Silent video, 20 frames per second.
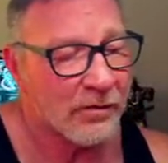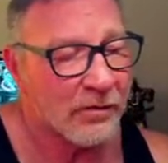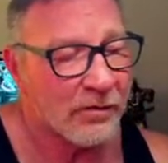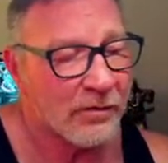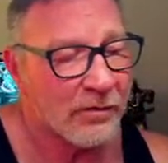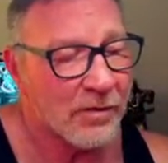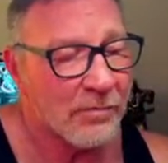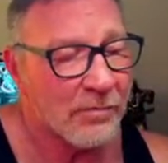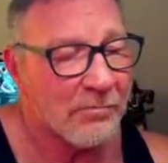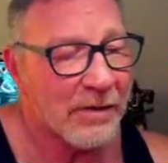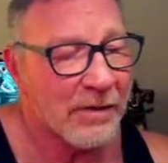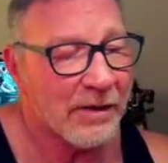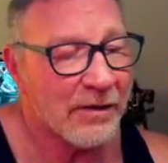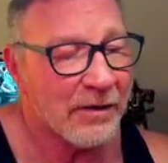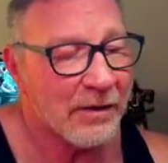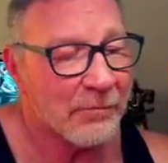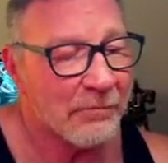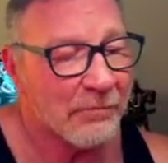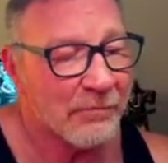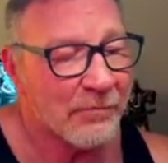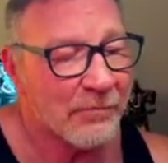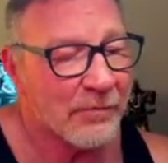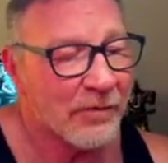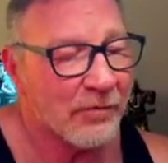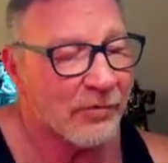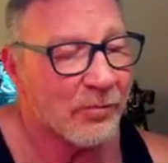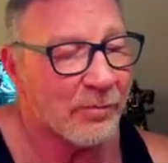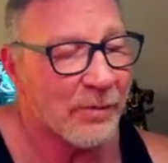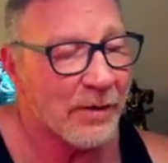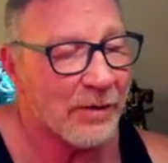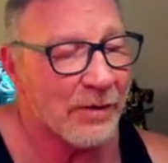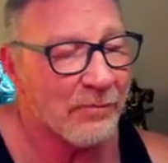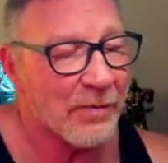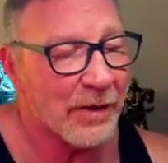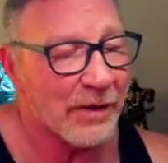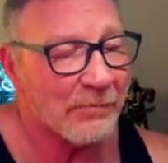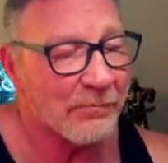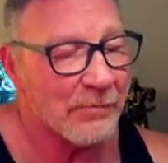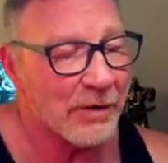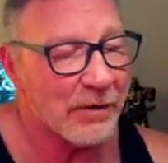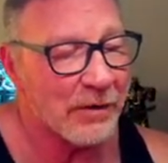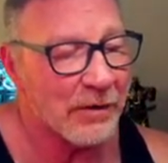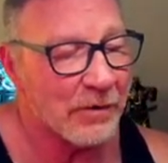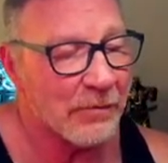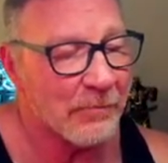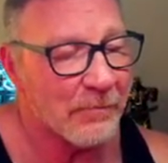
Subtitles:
The medium, the speed paint medium.